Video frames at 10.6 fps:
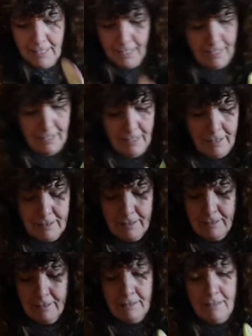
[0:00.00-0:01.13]
hard.
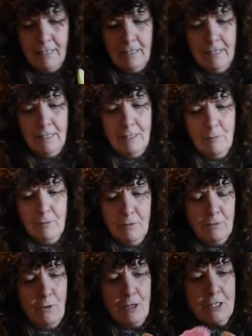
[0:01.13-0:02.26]

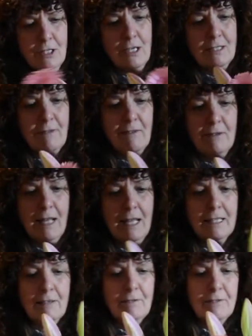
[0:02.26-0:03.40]
40 years of
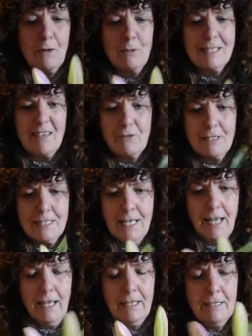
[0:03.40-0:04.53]
handling flowers every
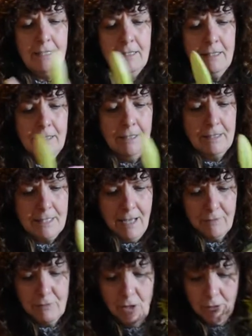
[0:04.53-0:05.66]
day, and to
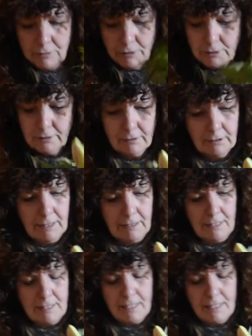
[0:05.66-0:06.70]
have none is